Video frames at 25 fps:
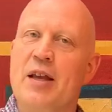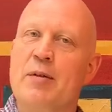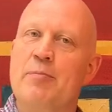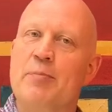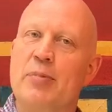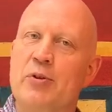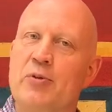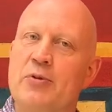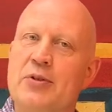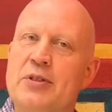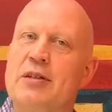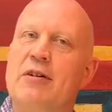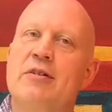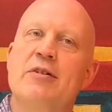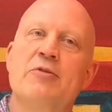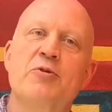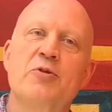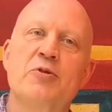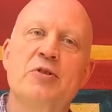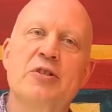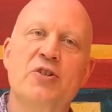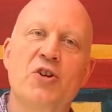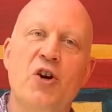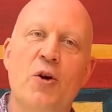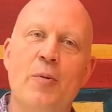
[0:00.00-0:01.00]
but also I
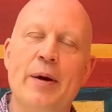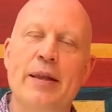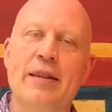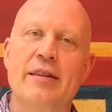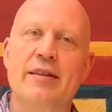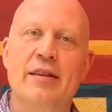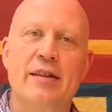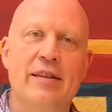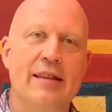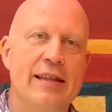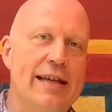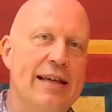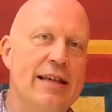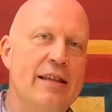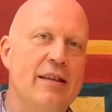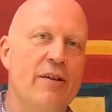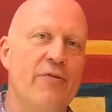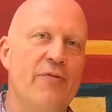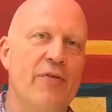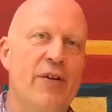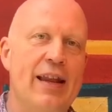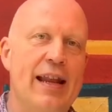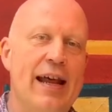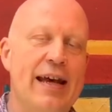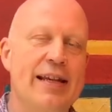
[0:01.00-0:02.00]
also comment that the, the
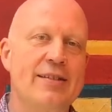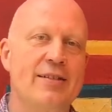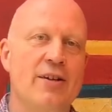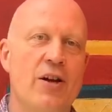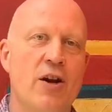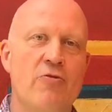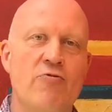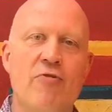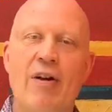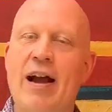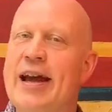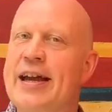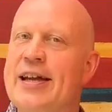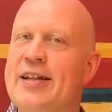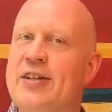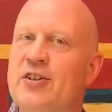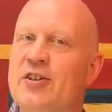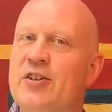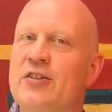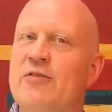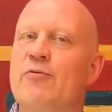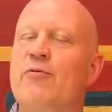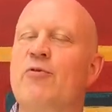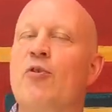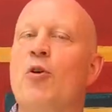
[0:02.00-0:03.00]
Falasco range